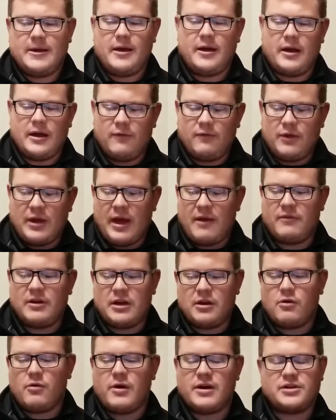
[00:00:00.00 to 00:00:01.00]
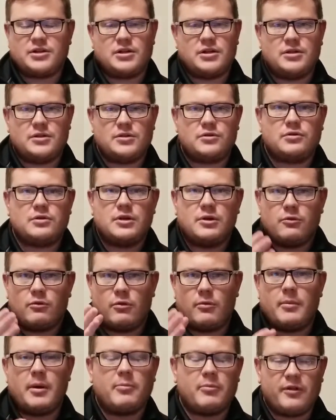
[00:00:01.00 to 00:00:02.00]
If you have any questions,
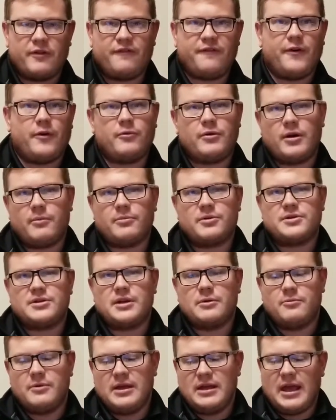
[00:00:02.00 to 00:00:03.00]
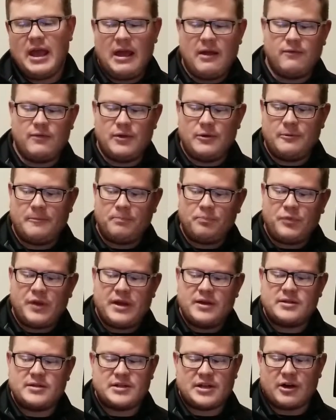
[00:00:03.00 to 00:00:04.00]
remember the phone numbers that we gave you.
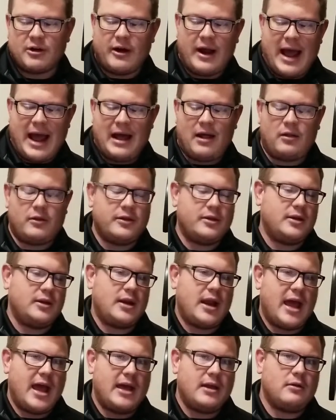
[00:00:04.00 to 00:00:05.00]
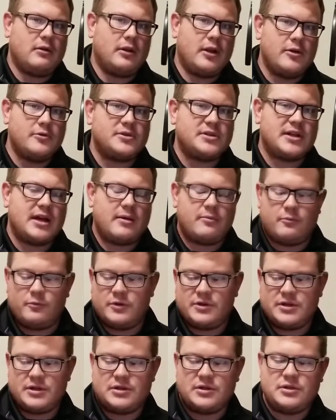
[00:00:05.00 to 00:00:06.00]
Sarah Allen at LOSEP,
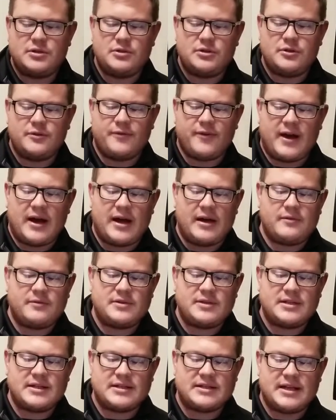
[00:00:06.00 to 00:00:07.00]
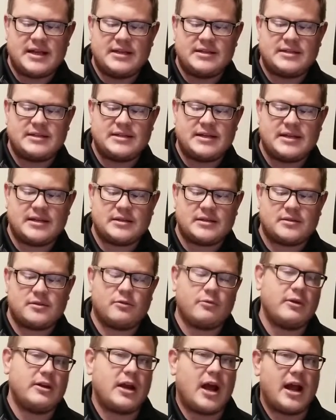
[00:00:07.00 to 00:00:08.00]
which is
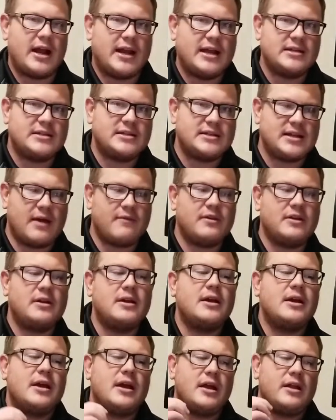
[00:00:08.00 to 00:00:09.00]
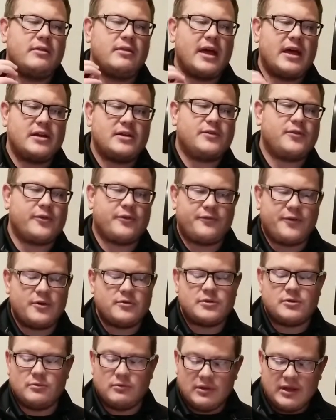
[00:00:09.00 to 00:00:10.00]
225-686-3987. That is for
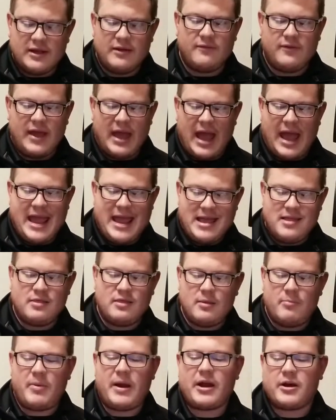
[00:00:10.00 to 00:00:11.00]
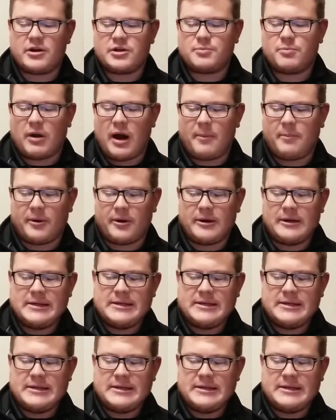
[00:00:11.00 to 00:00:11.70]
folks who live in the parish proper.